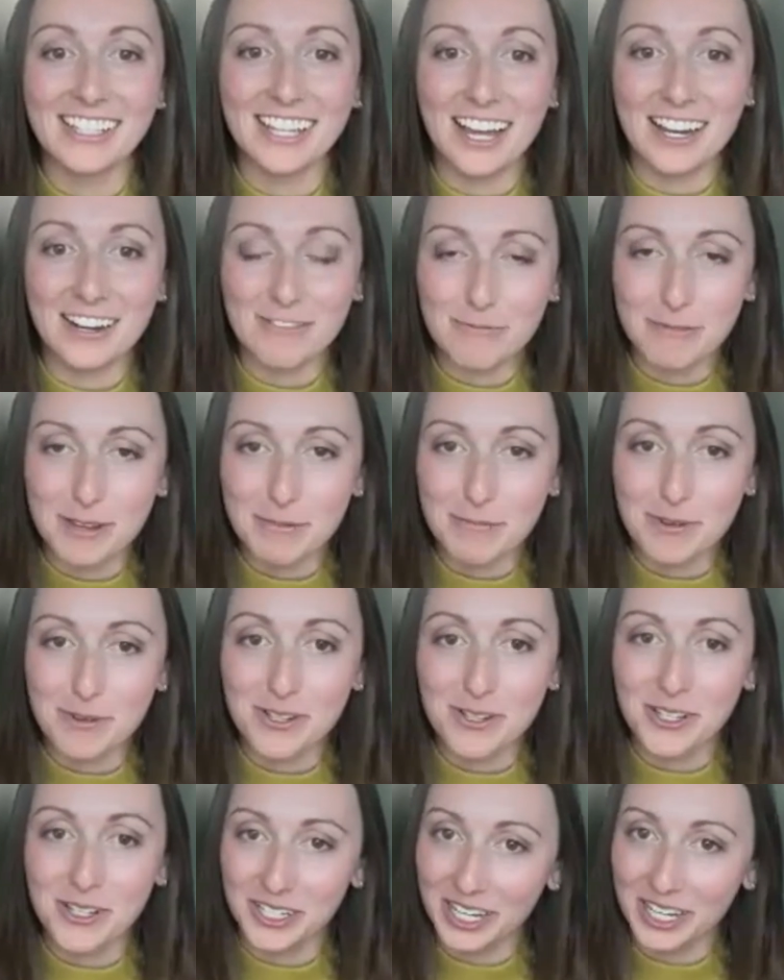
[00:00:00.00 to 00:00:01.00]
a lot of
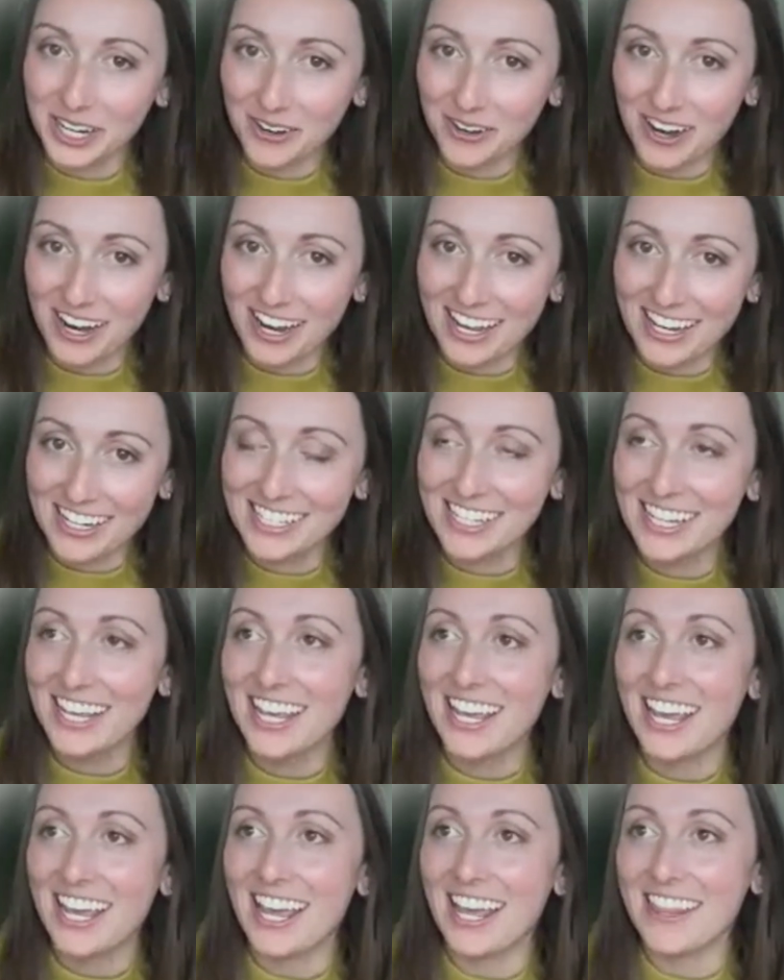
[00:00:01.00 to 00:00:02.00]
people look at Grant
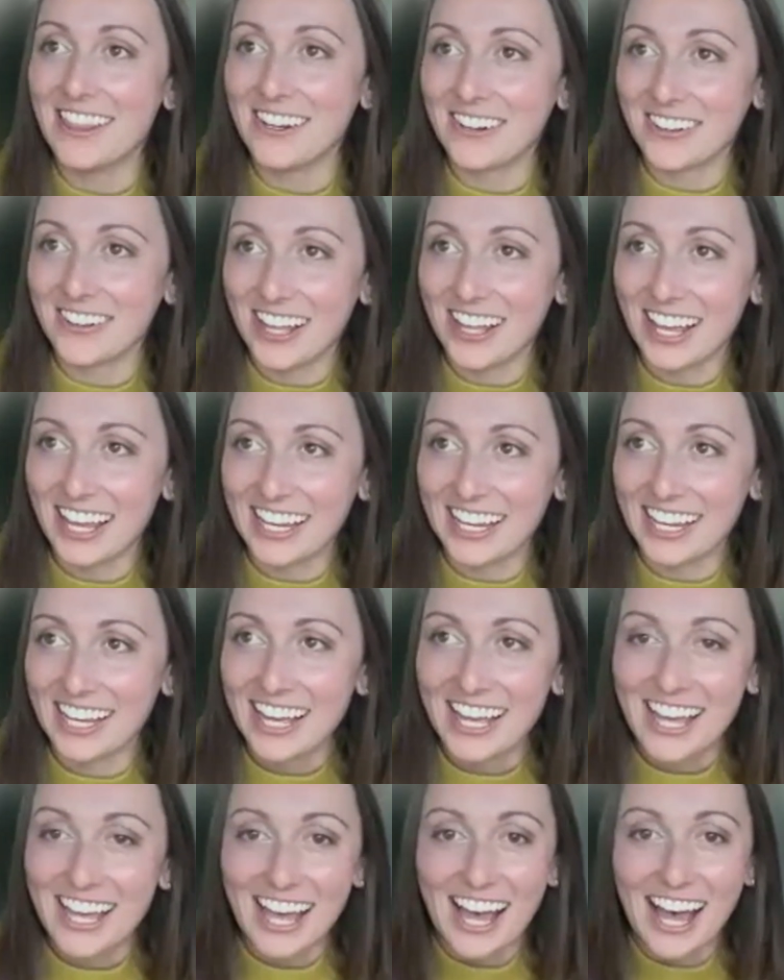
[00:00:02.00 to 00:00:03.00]
and they're like,
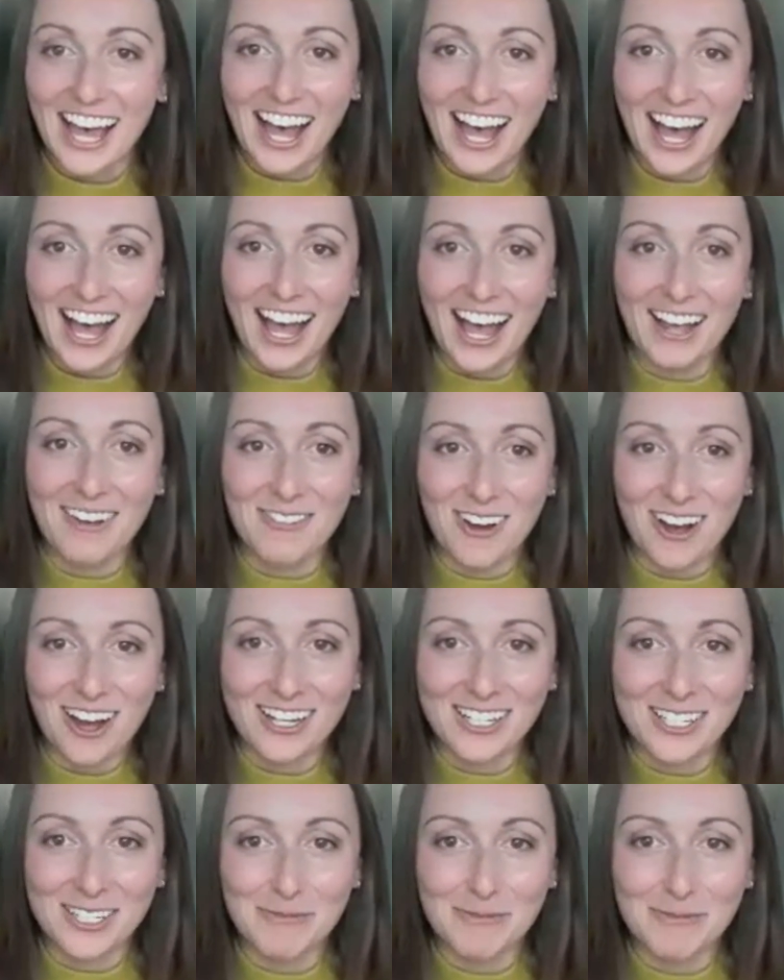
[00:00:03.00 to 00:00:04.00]
I
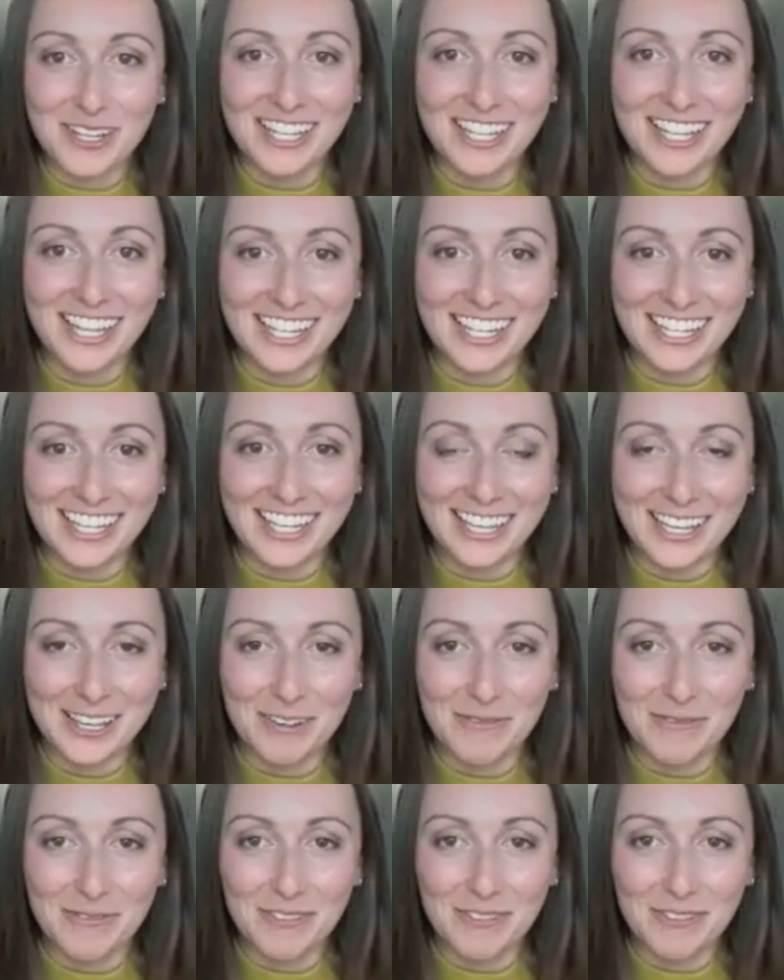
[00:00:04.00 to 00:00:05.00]
want to be like
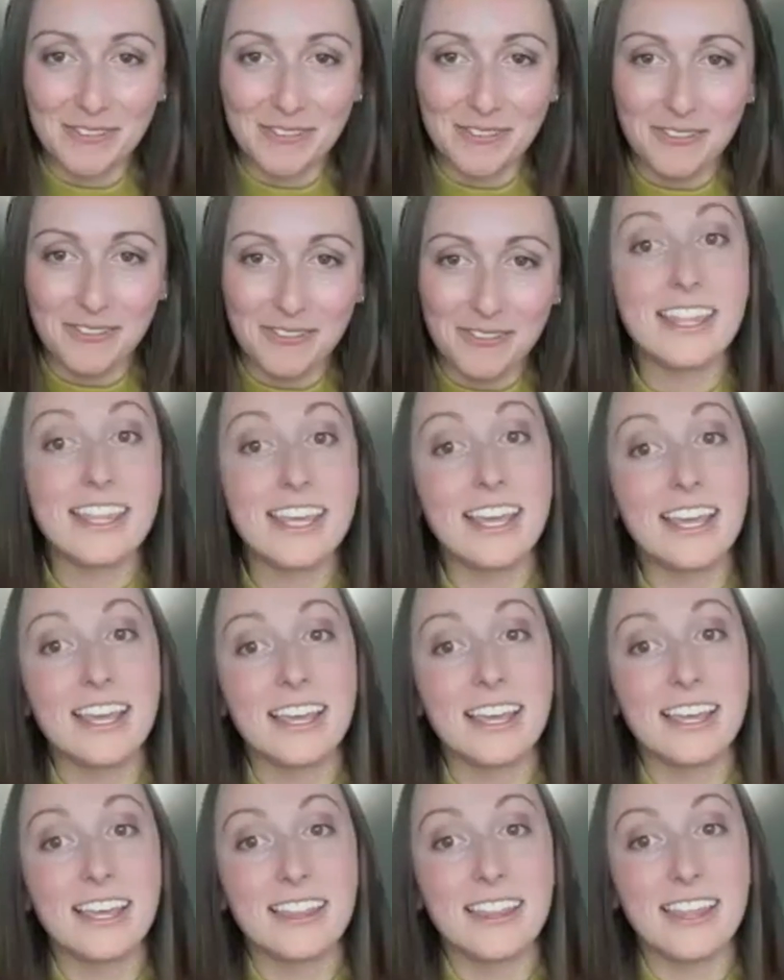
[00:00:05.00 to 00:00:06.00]
him. And
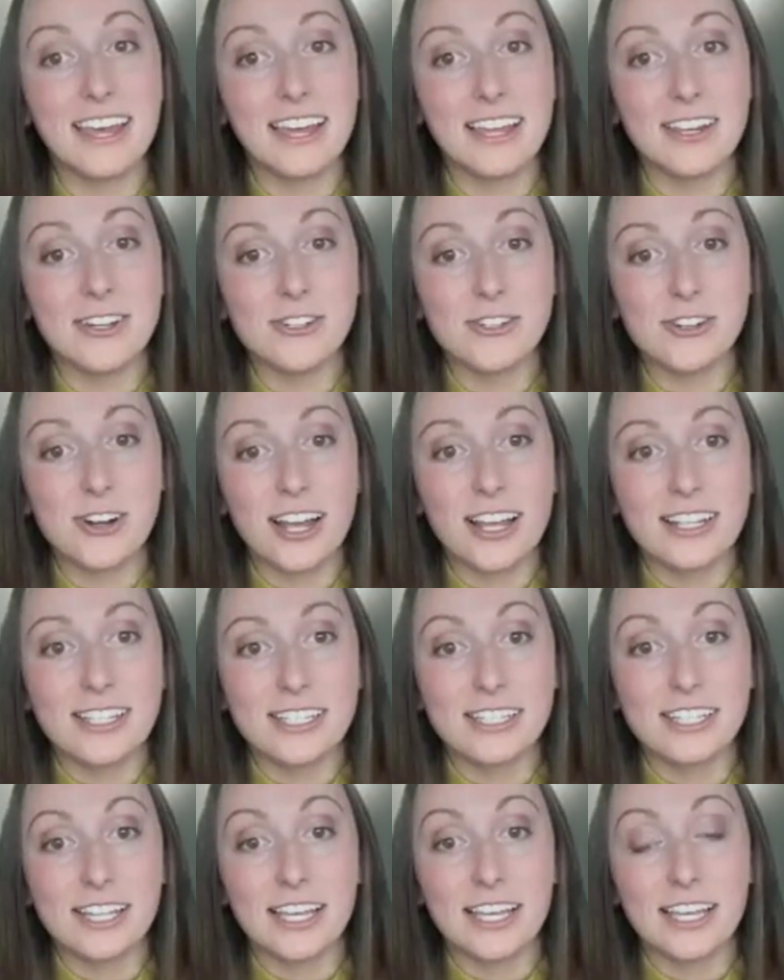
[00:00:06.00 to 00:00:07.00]
they then try to
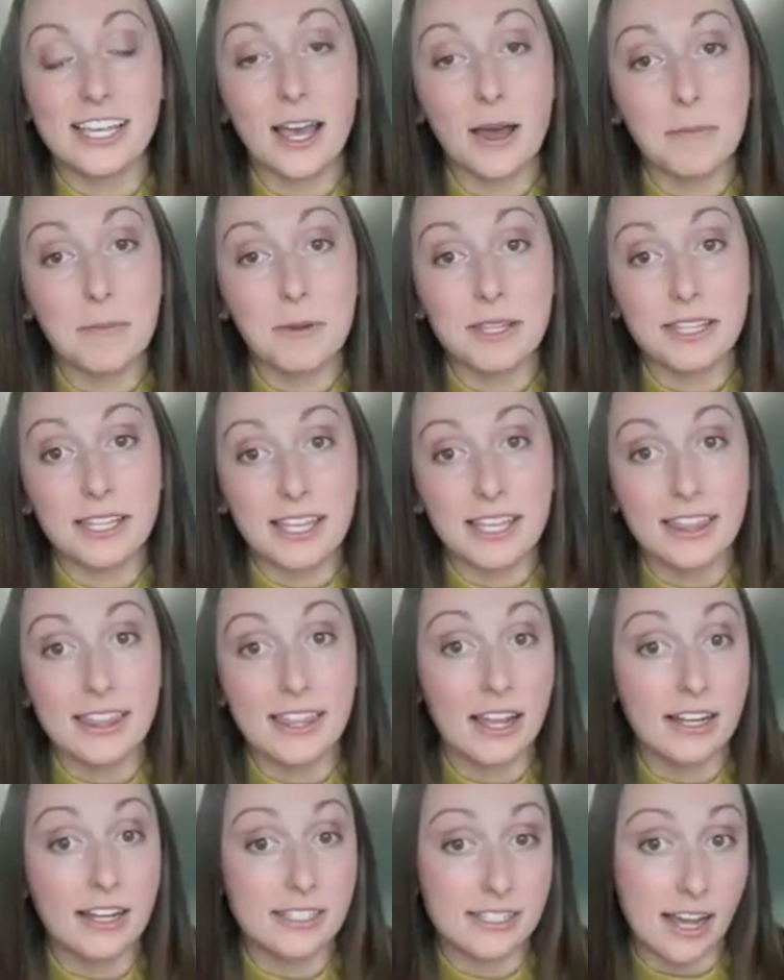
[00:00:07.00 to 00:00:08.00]
like emulate
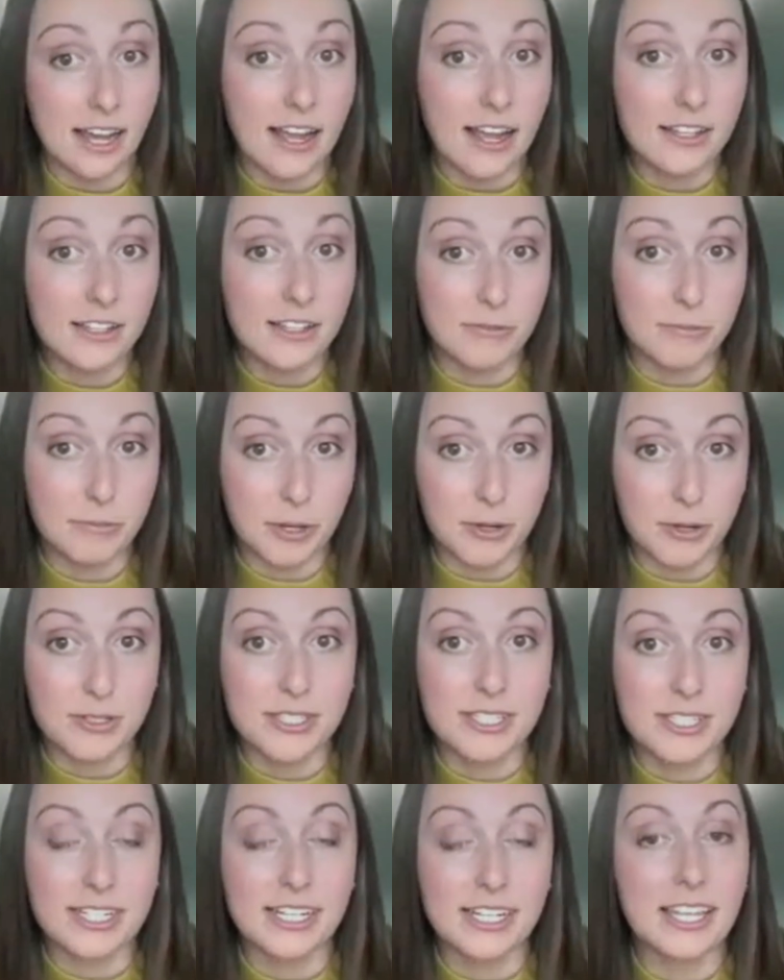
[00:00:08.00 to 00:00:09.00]
that style of
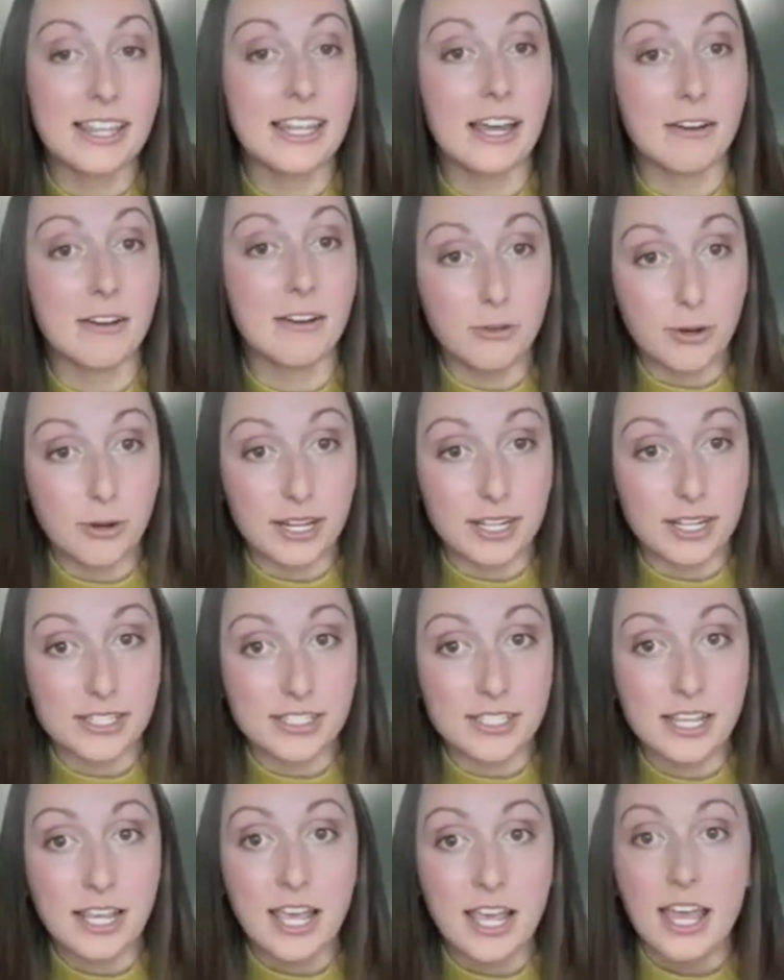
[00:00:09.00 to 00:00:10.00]
posting in that
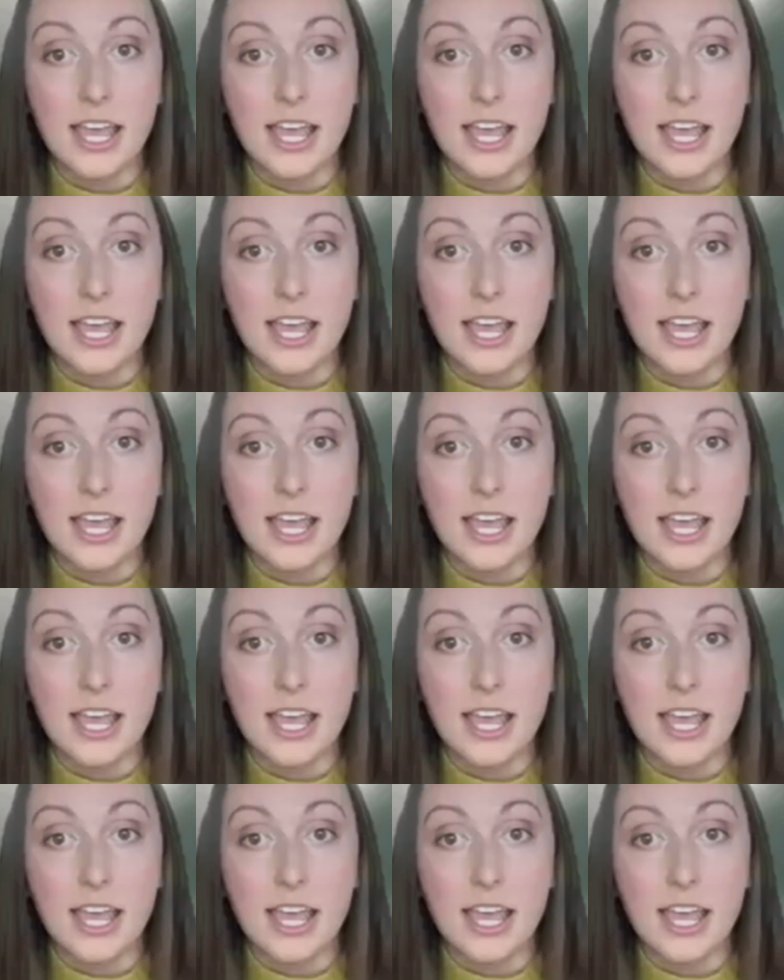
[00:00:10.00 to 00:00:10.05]
voice.